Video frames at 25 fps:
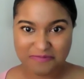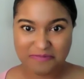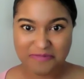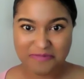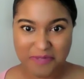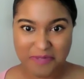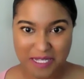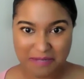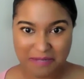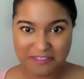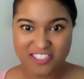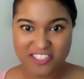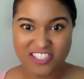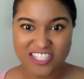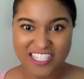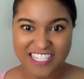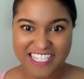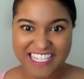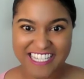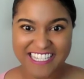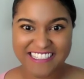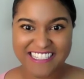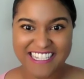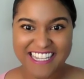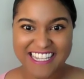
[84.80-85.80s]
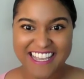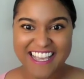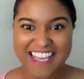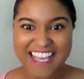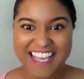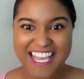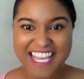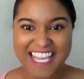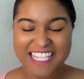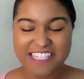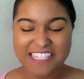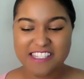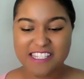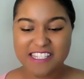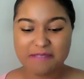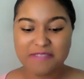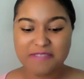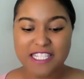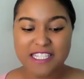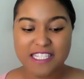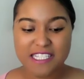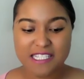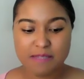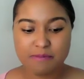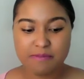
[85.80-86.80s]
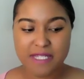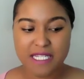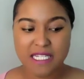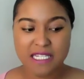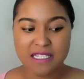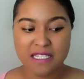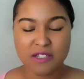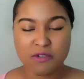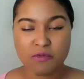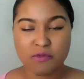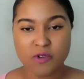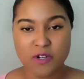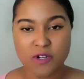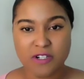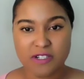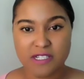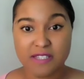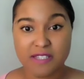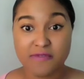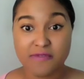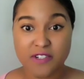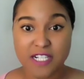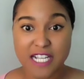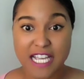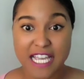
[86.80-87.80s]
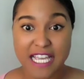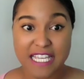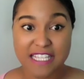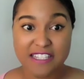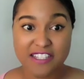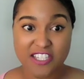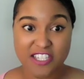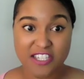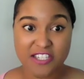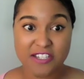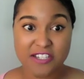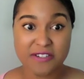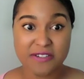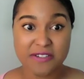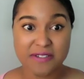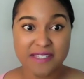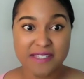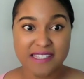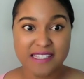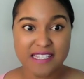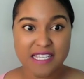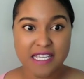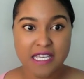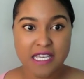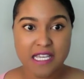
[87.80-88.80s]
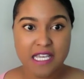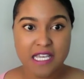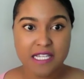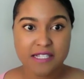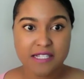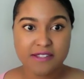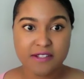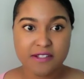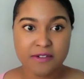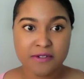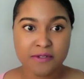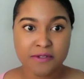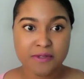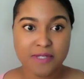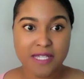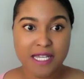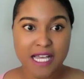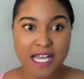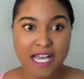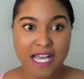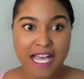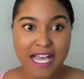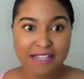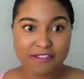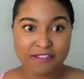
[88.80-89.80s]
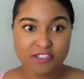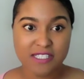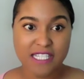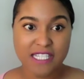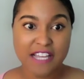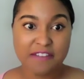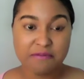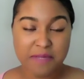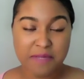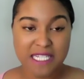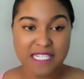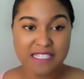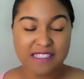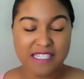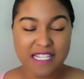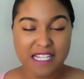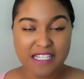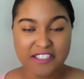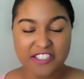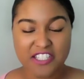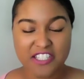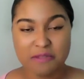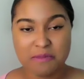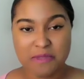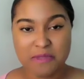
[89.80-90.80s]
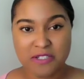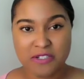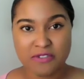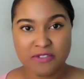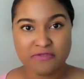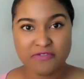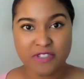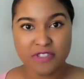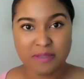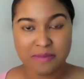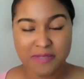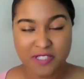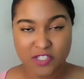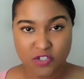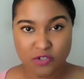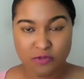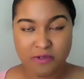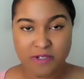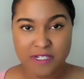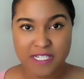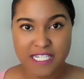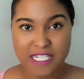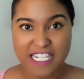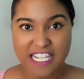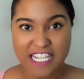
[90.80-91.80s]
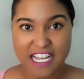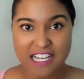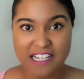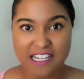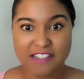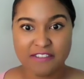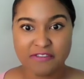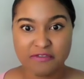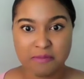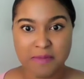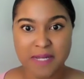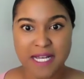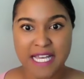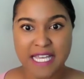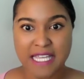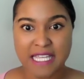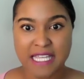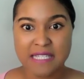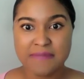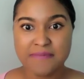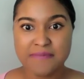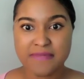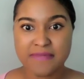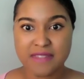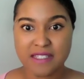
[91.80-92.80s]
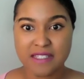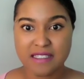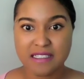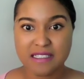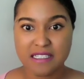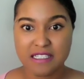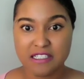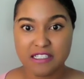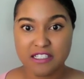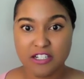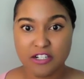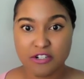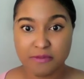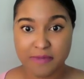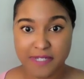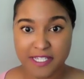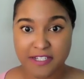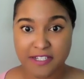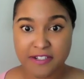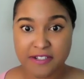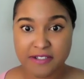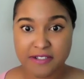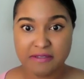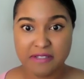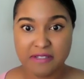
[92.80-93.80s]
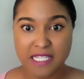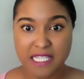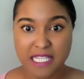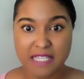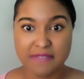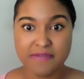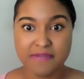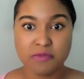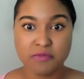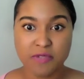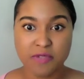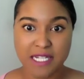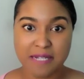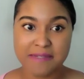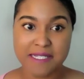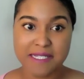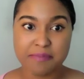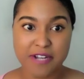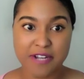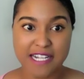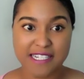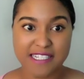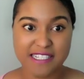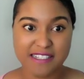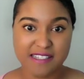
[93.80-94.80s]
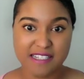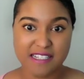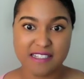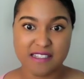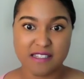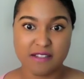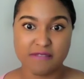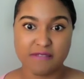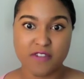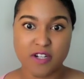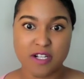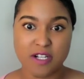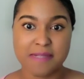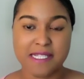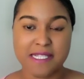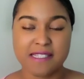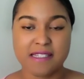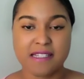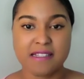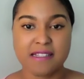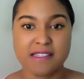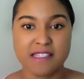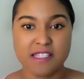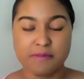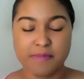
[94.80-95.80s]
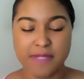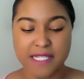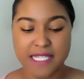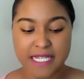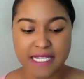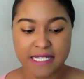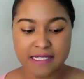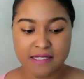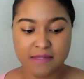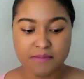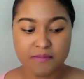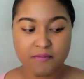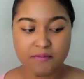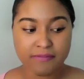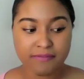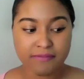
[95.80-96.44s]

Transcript: publishing it, it's something that's been in the works for 8 years. So actually, I've been a telecommuter for the majority of my career, even when I was practicing as a pharmacist, because